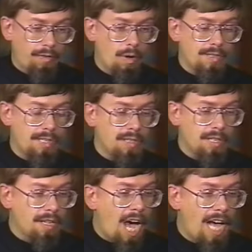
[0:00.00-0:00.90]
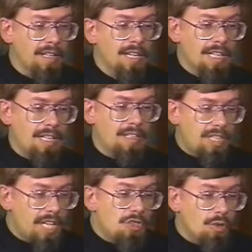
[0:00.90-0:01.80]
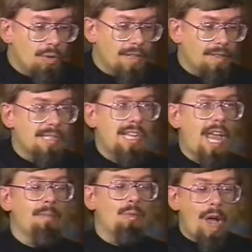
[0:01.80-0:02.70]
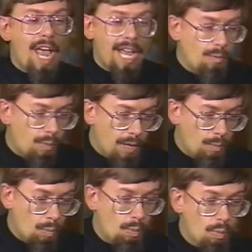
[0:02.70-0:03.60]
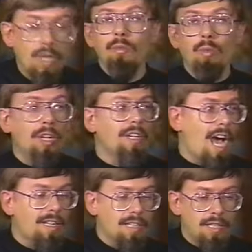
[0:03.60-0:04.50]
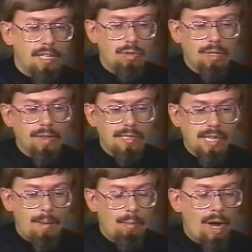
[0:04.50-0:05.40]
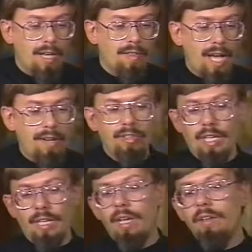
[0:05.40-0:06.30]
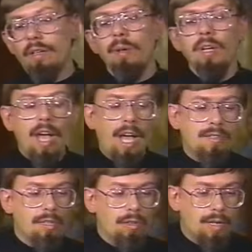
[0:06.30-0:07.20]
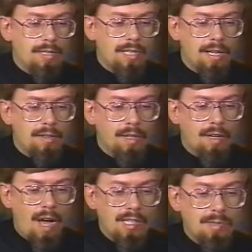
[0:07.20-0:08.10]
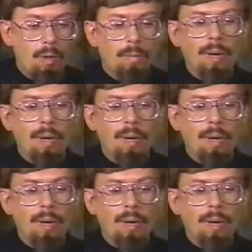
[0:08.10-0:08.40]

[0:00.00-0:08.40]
Of course, it did not continue in the same way and will not continue in the same way in the heavenly kingdom, as the Lord said in the gospel.